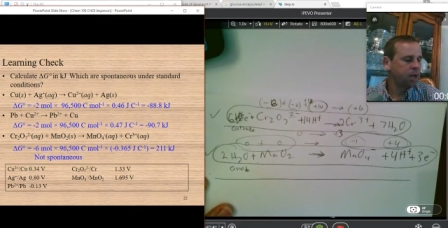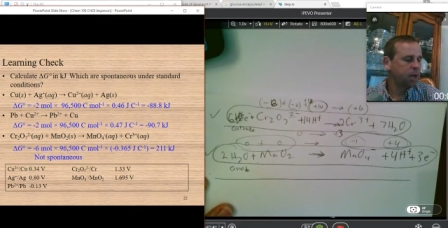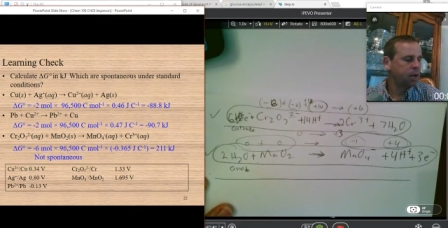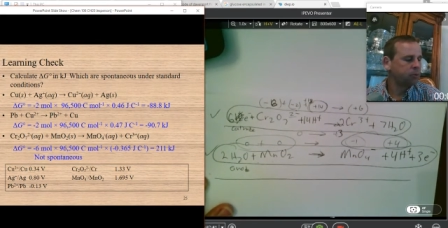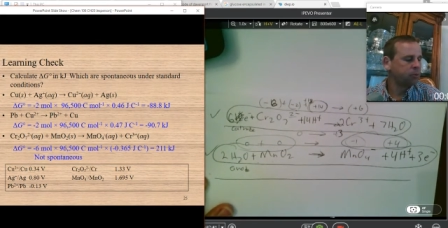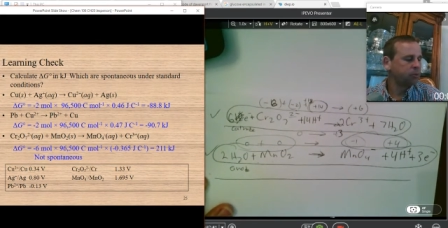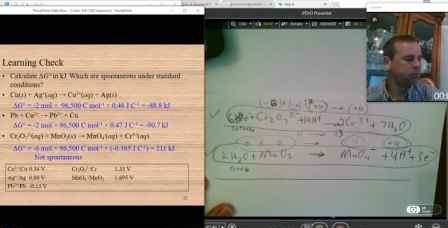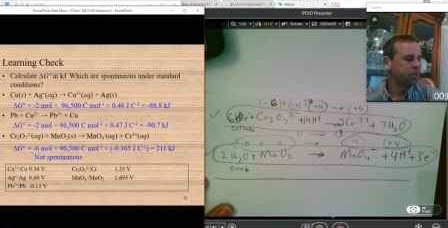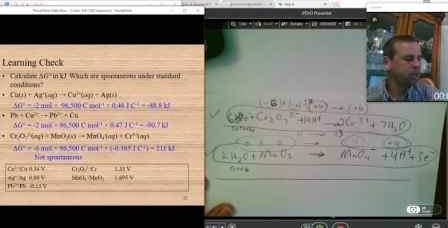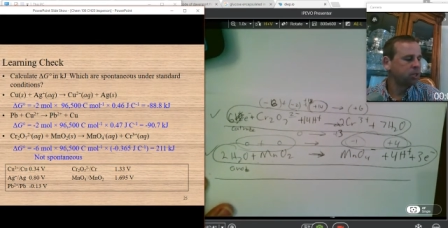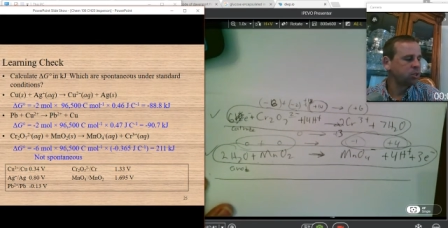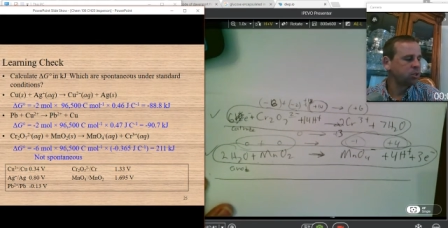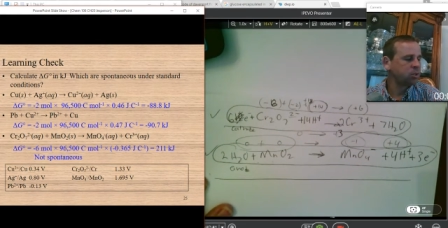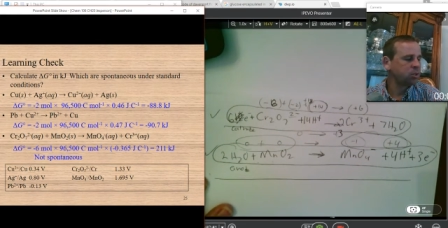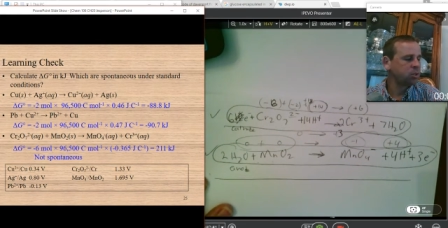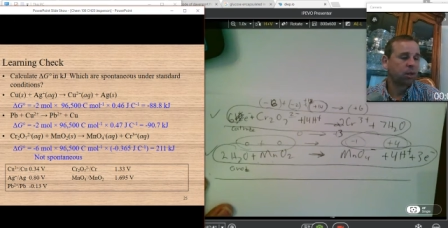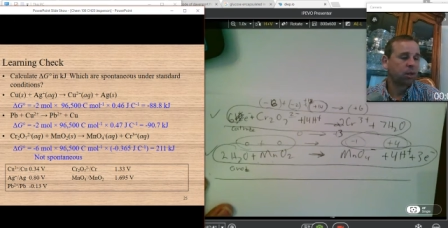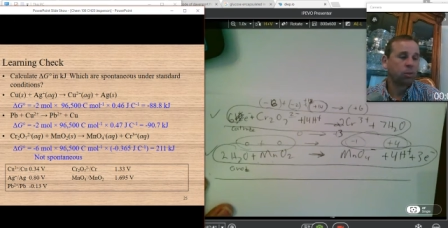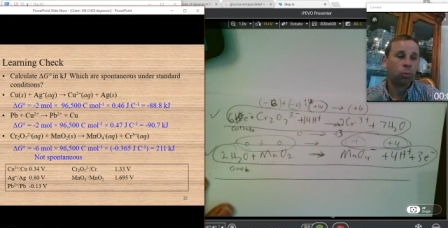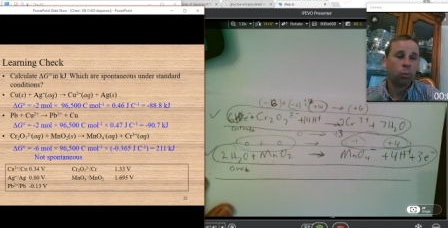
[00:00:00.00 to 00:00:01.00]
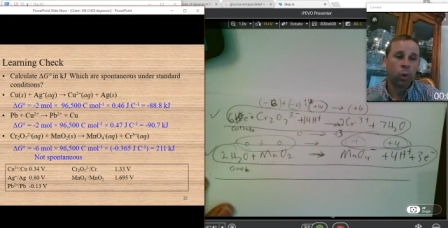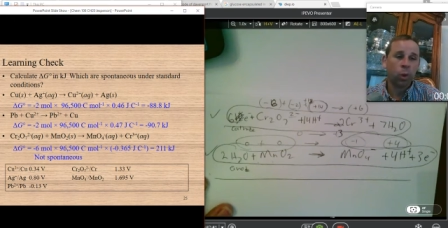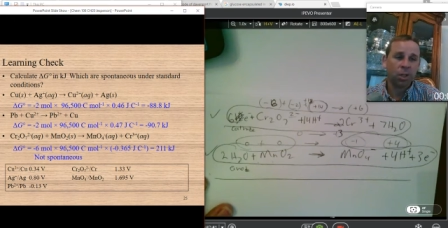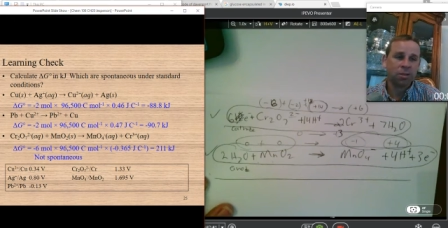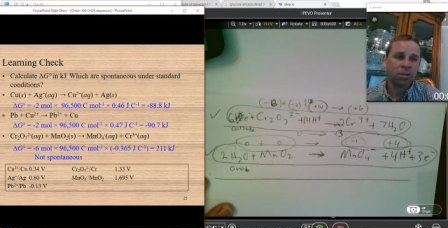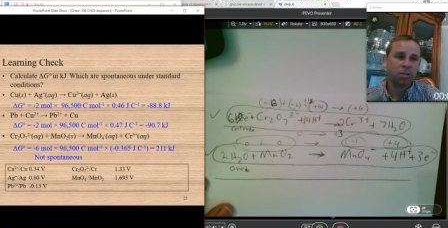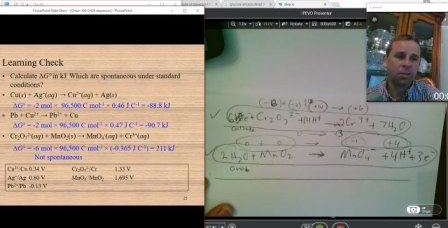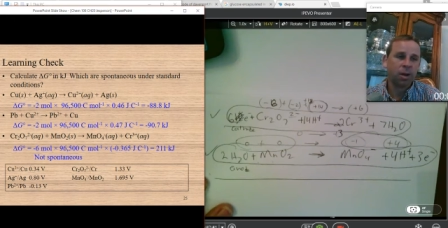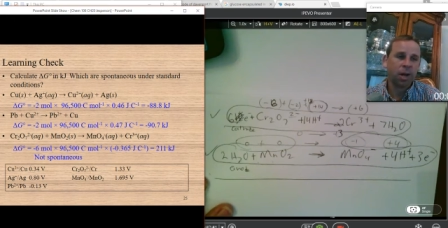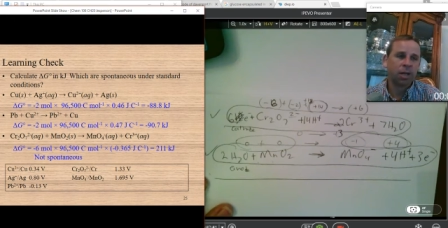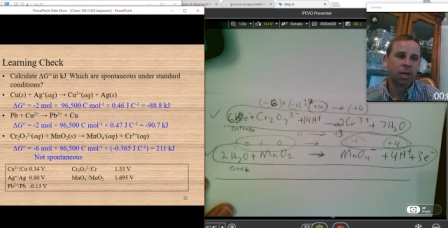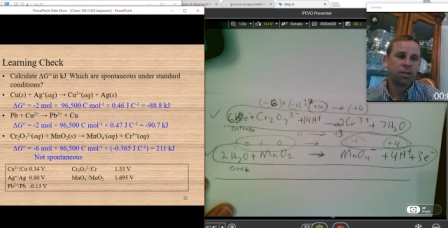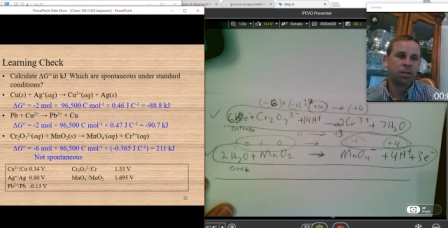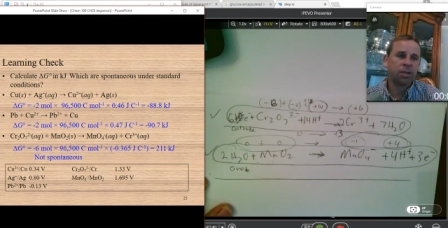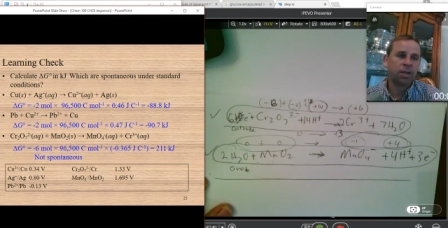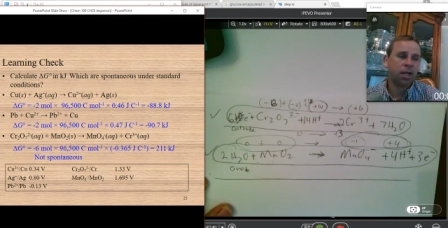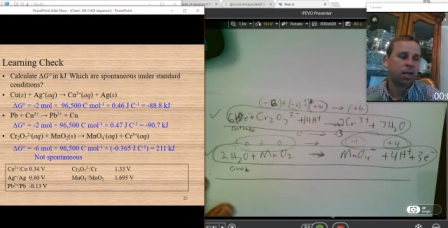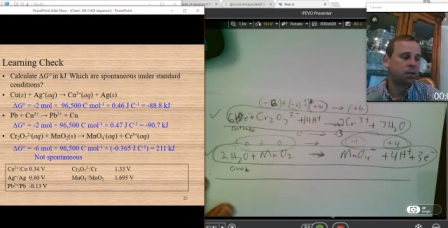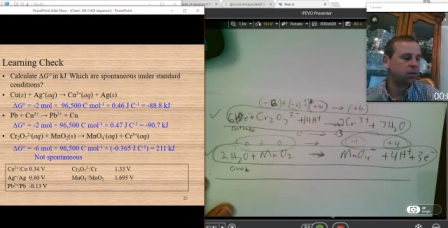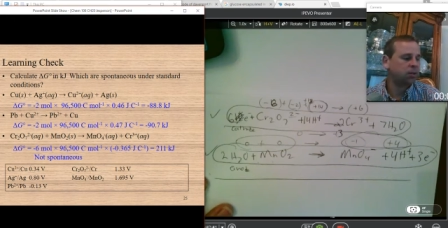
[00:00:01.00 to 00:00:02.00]
I have to make sure that once they're added
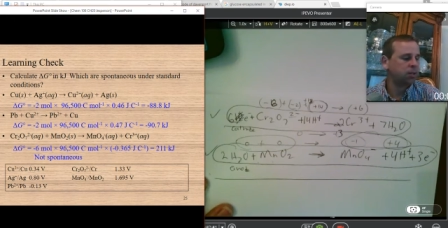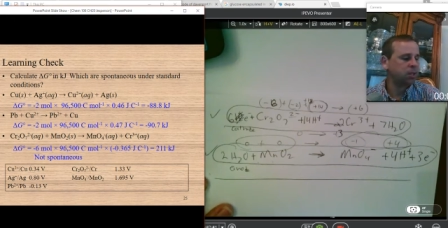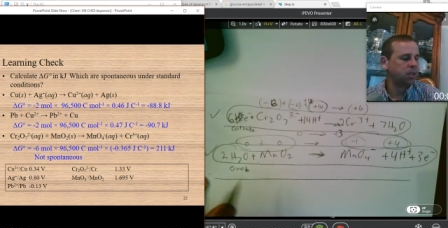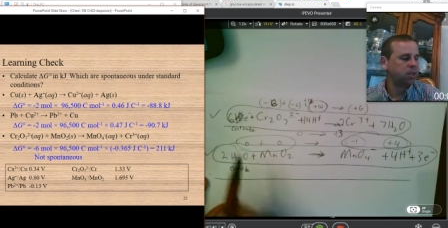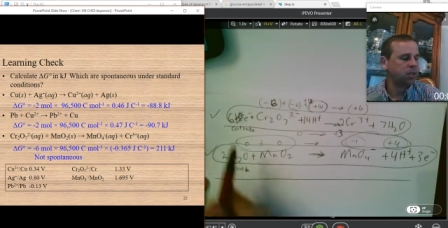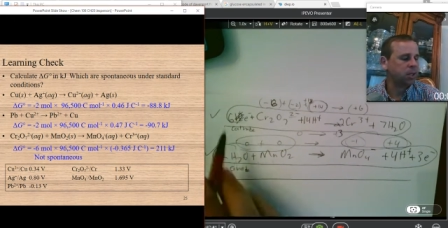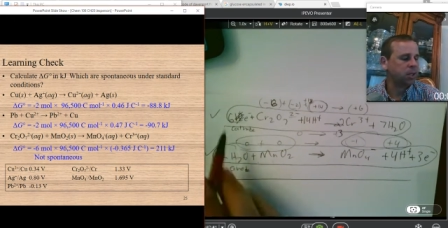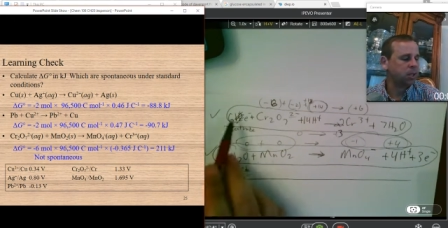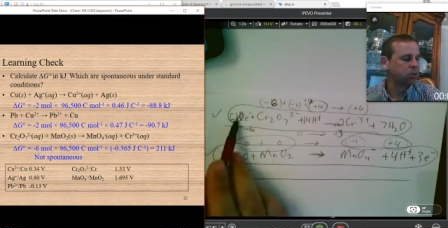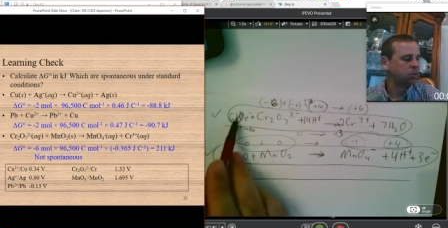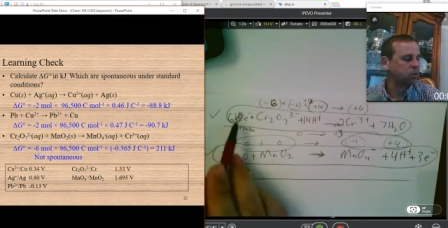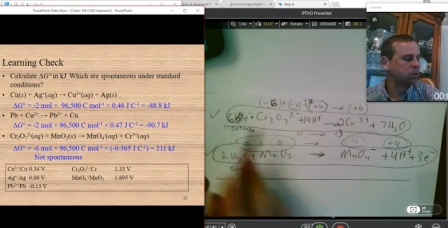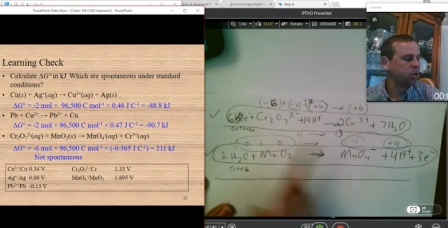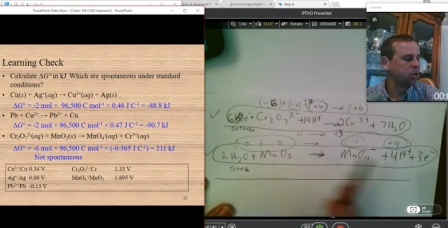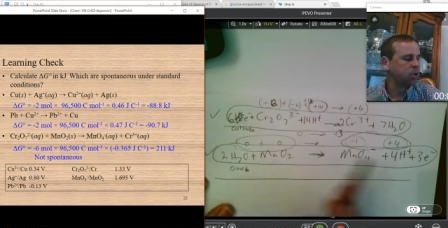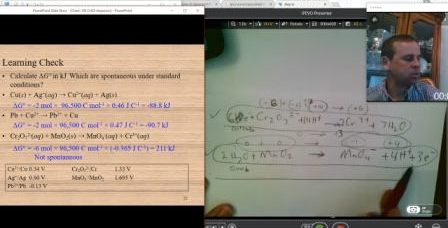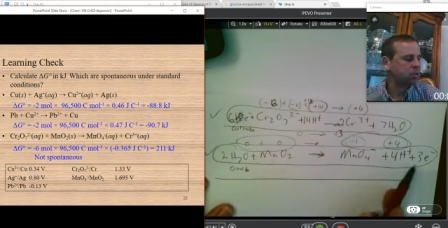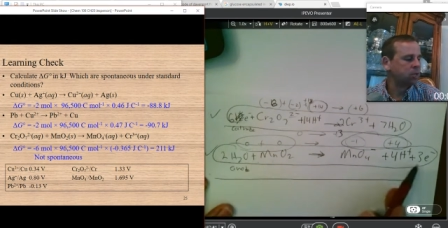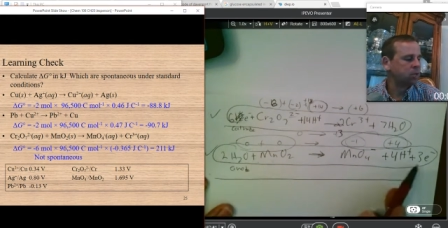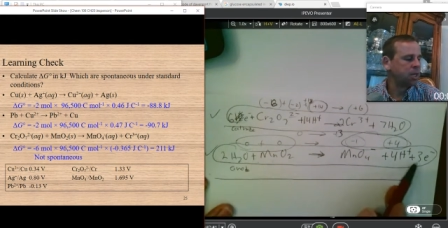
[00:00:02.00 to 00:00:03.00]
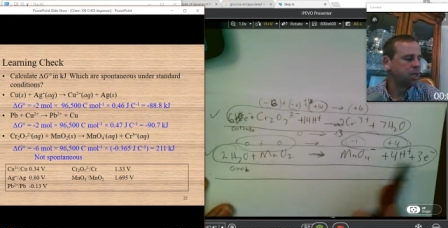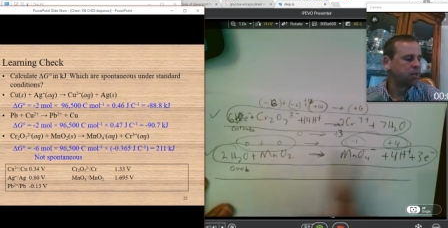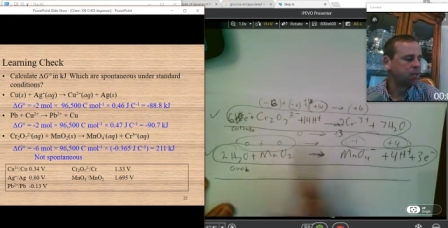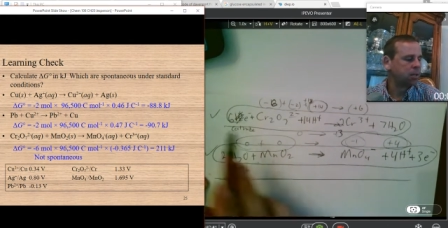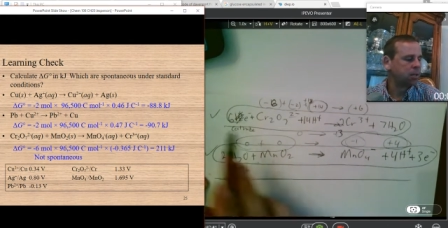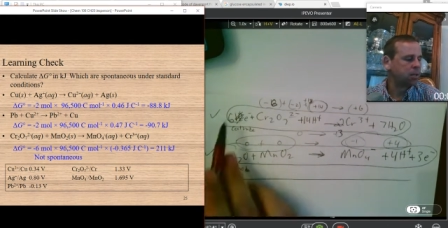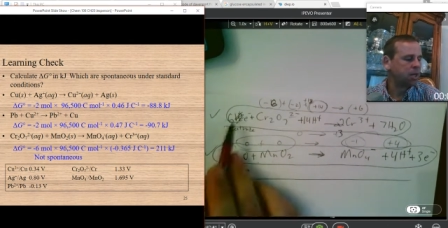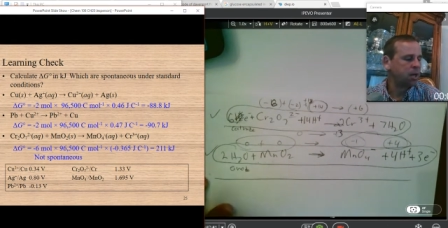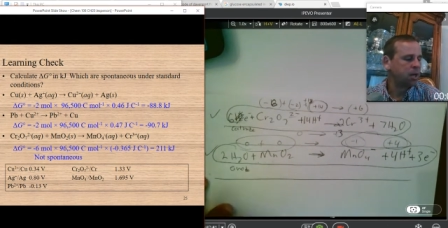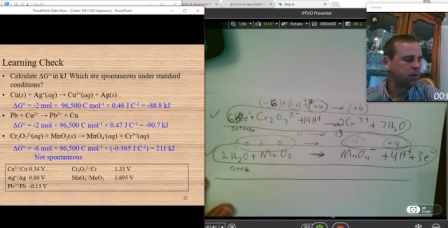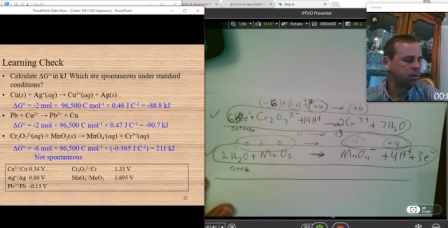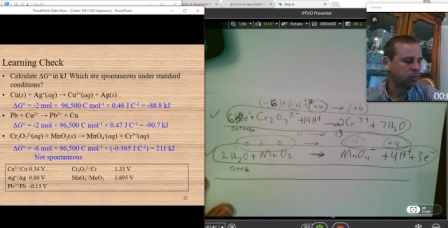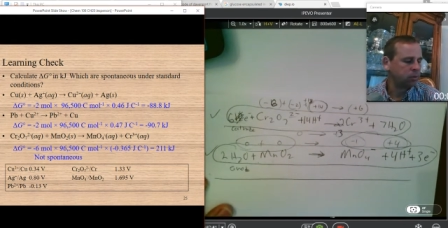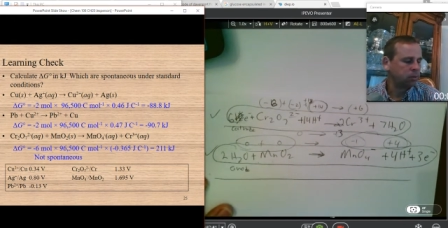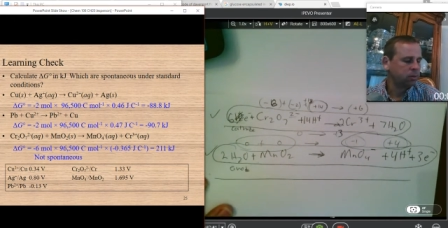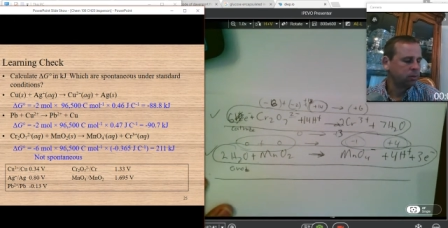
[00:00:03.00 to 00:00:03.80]
together, the electrons cancel out.